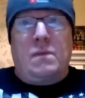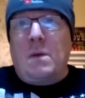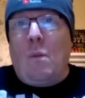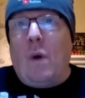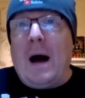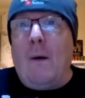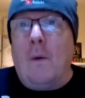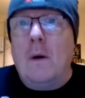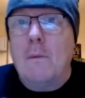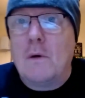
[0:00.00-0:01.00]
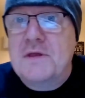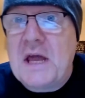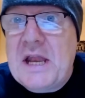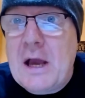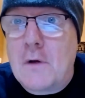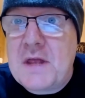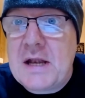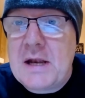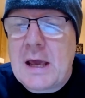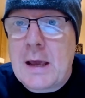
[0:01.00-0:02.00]
Wow, well, did he or didn't
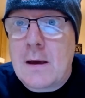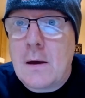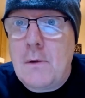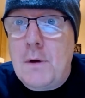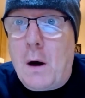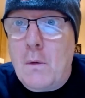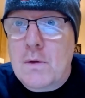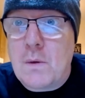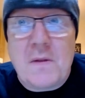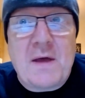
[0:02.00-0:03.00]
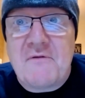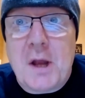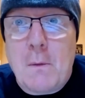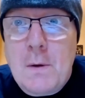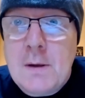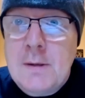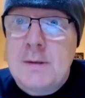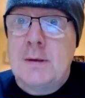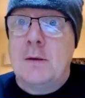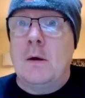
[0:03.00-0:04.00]
he? Who knows? We'll never know.
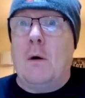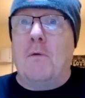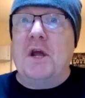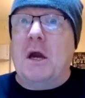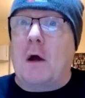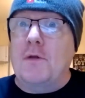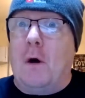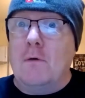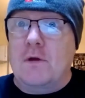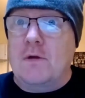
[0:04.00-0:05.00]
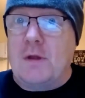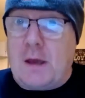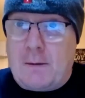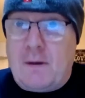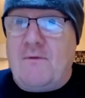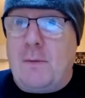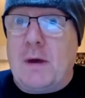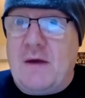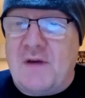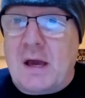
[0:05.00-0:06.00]
Only God knows, doesn't he, if you believe
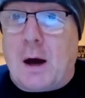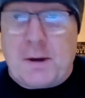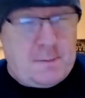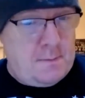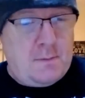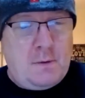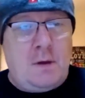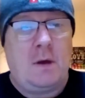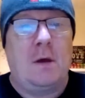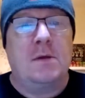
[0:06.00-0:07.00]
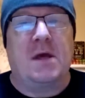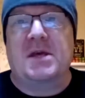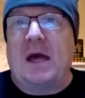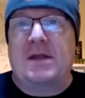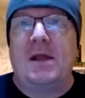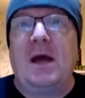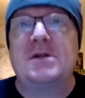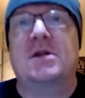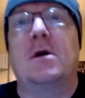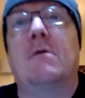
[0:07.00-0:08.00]
in God. So let's get to the next
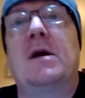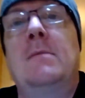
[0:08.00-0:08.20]
story.